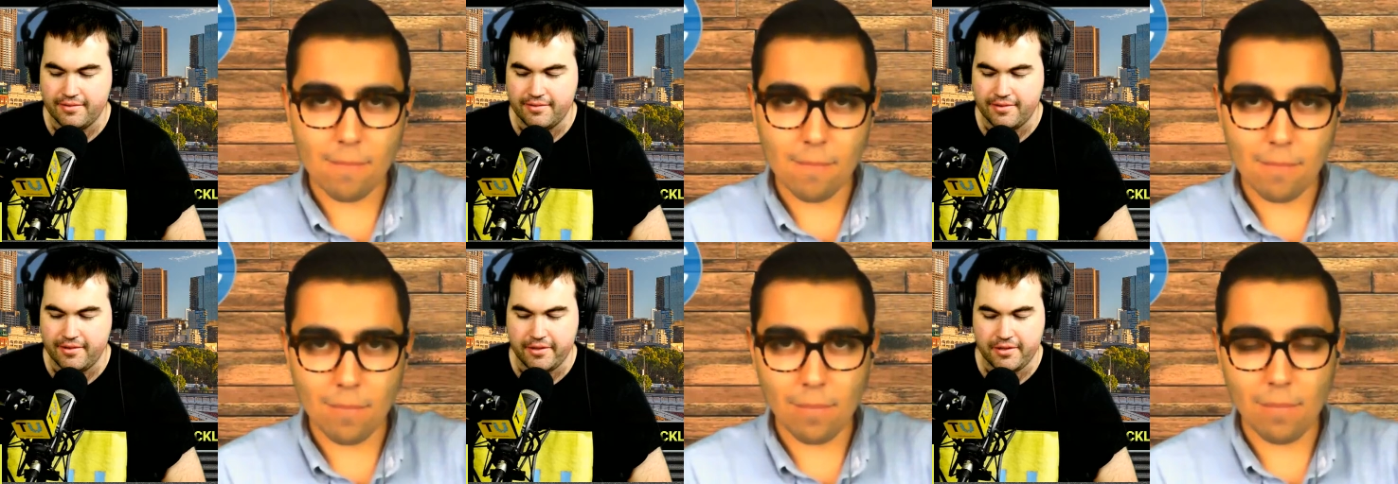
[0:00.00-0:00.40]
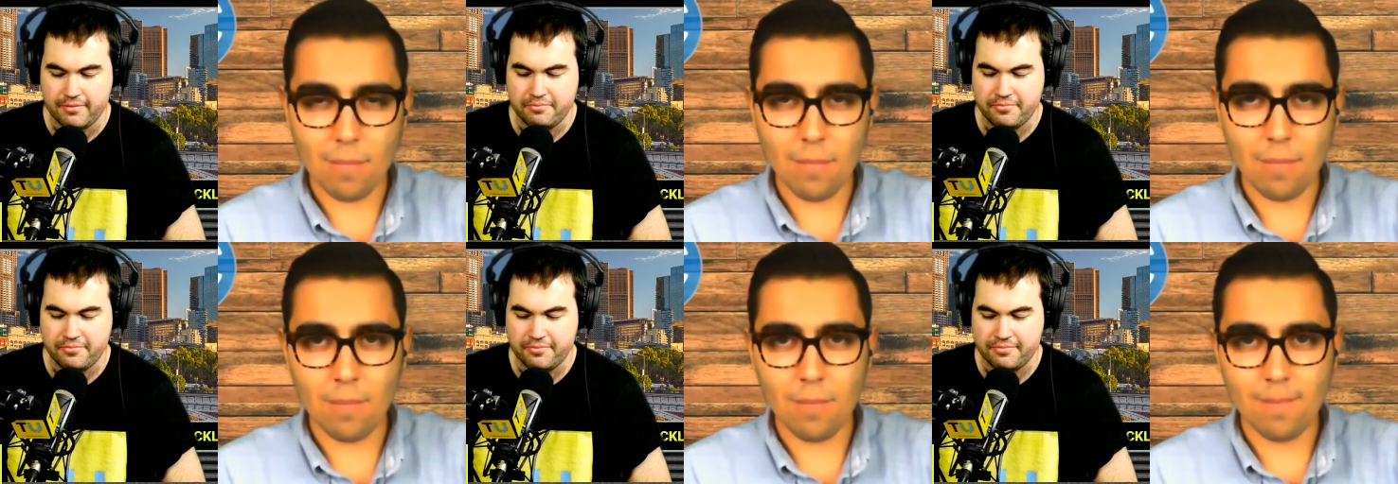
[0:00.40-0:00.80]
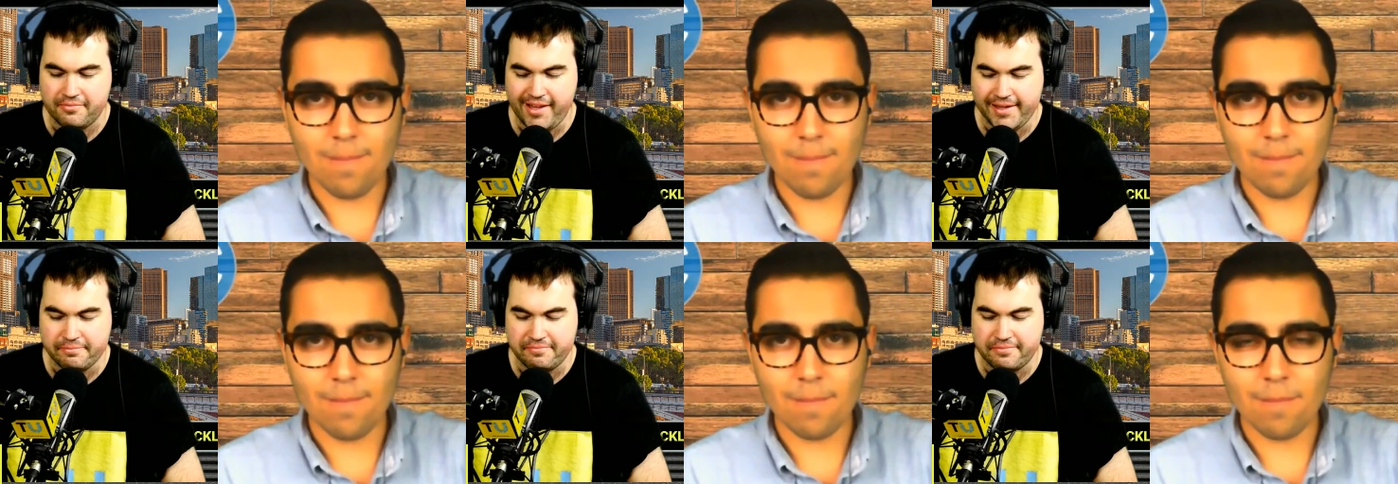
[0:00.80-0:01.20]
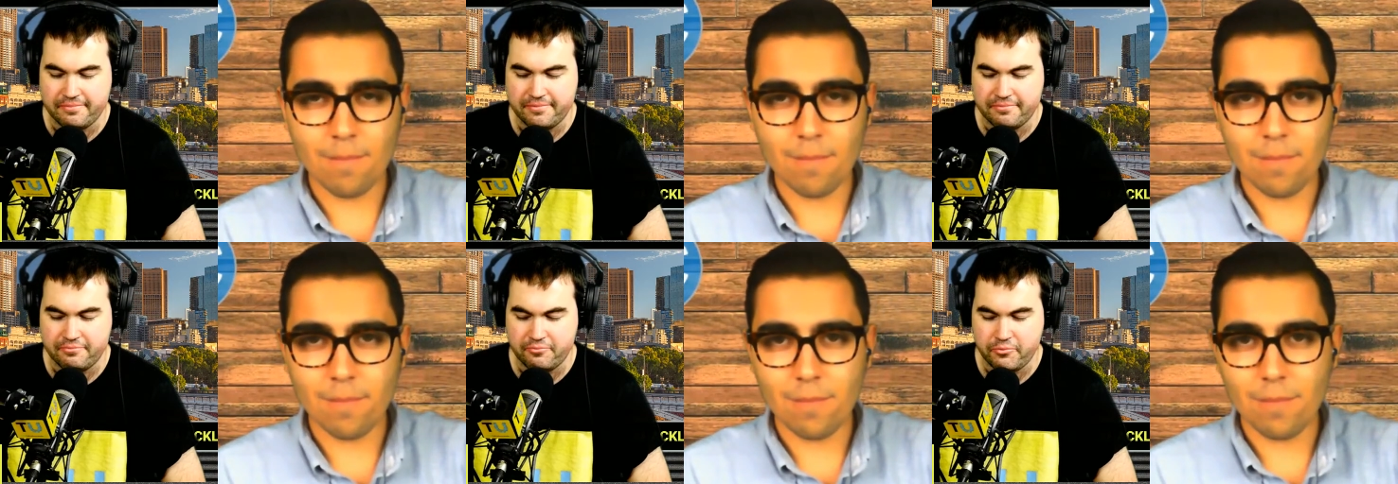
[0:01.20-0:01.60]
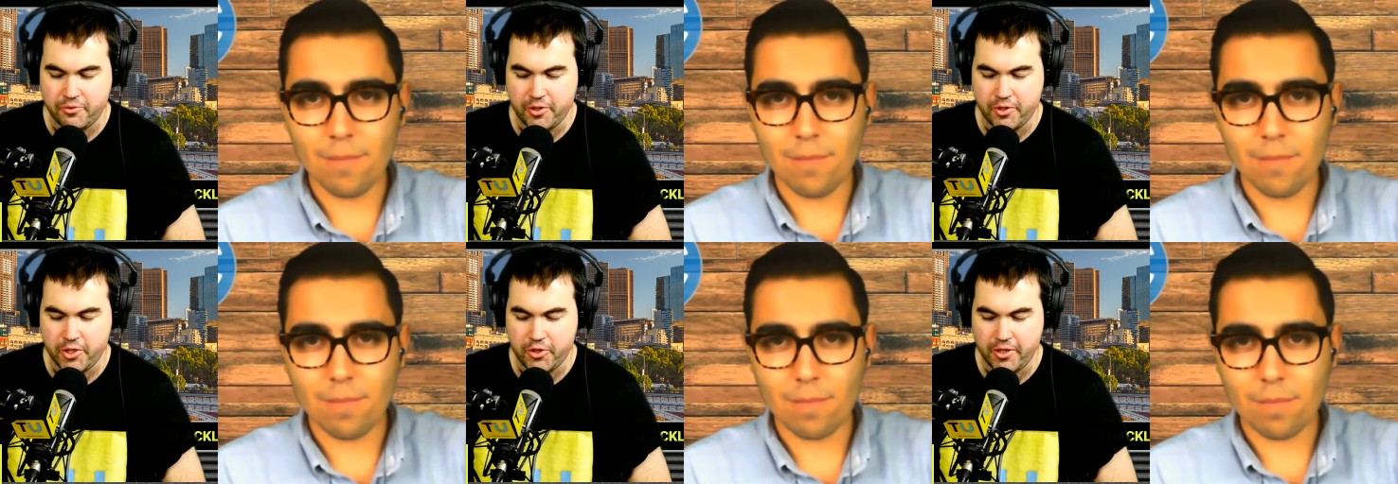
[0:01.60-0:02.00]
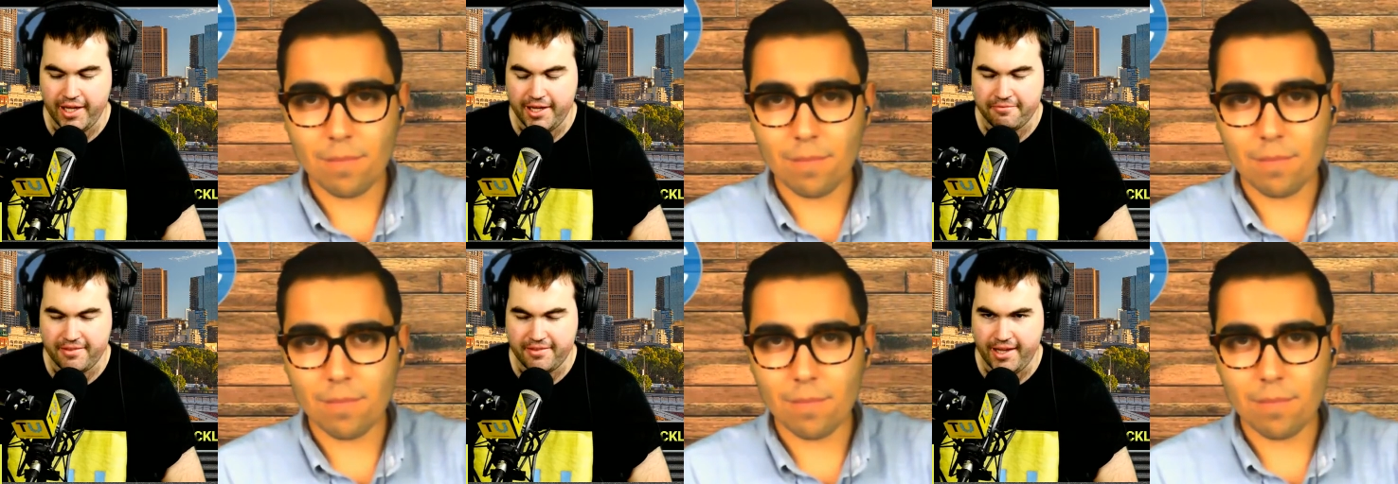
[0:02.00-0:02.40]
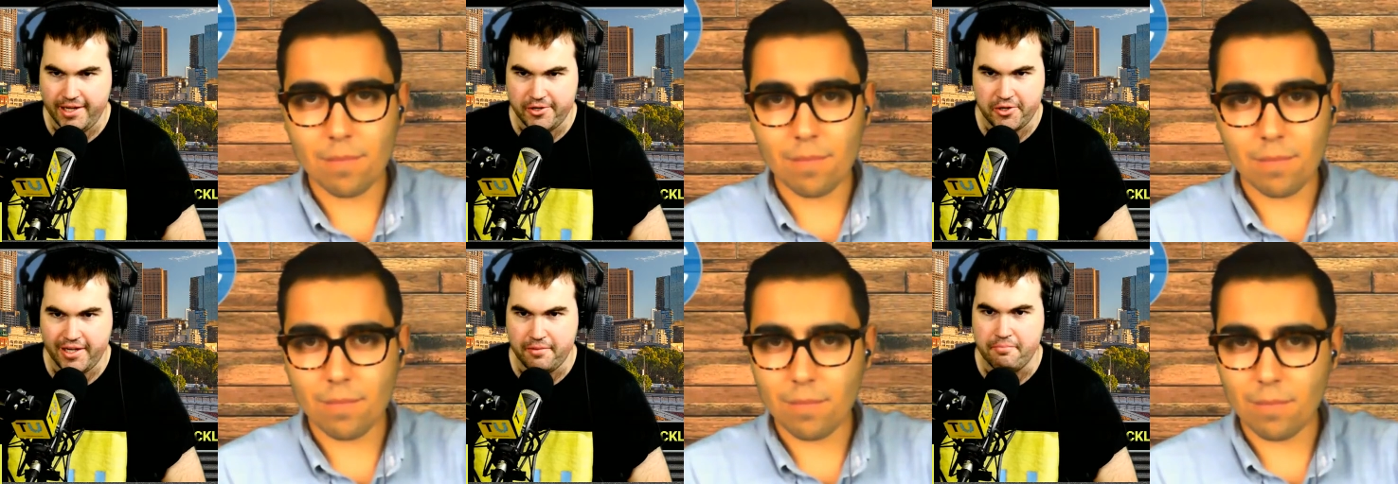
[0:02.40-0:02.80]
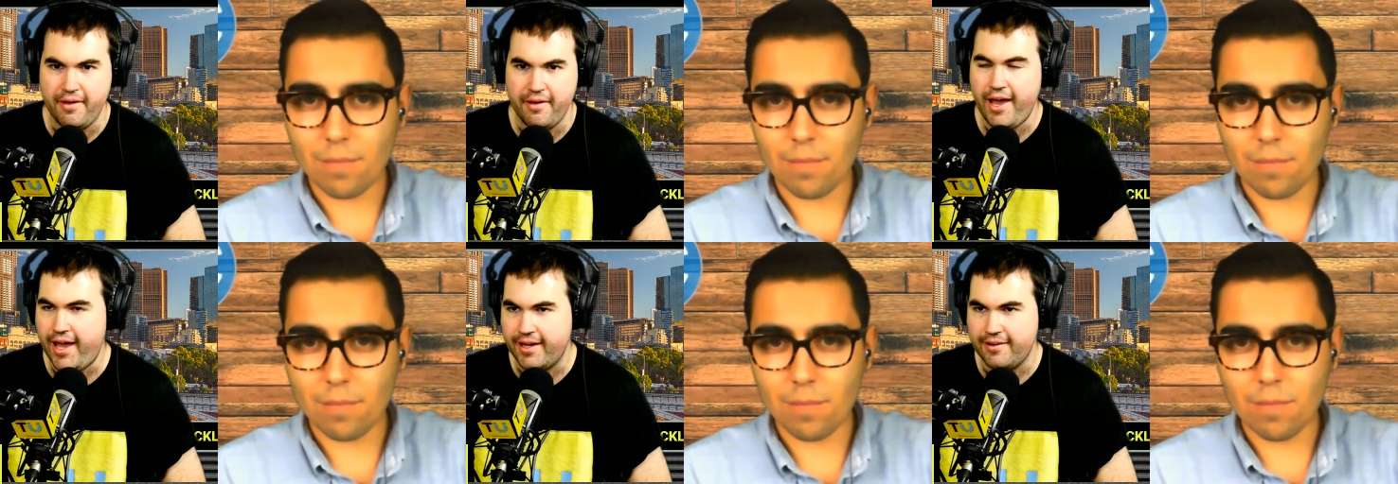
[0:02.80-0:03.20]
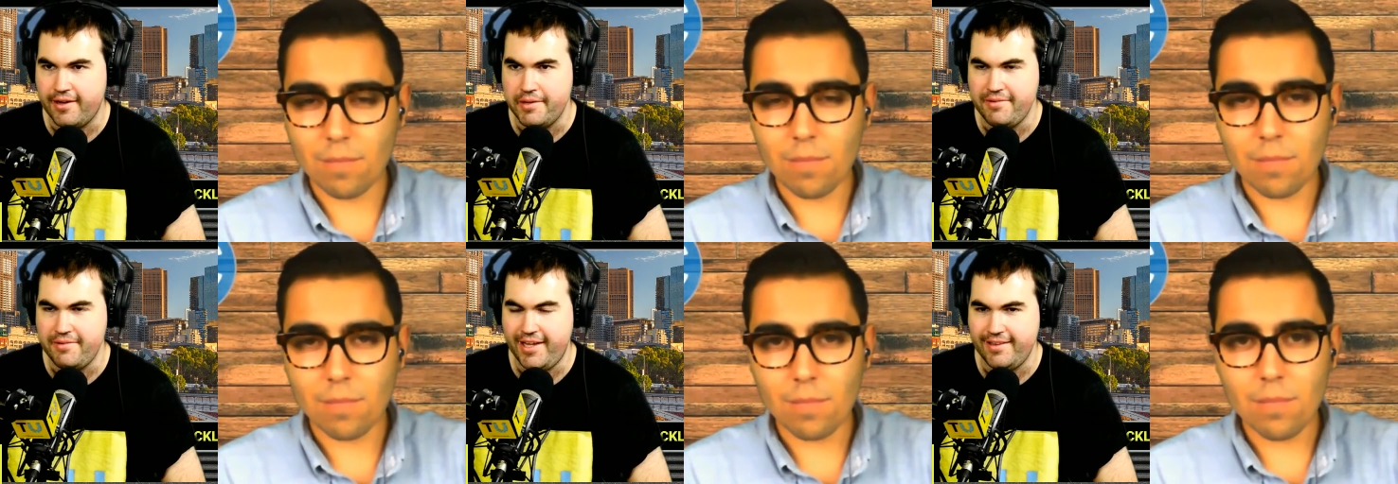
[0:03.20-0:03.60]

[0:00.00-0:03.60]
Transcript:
Speaker 1: uh, like if they knock him back, I mean,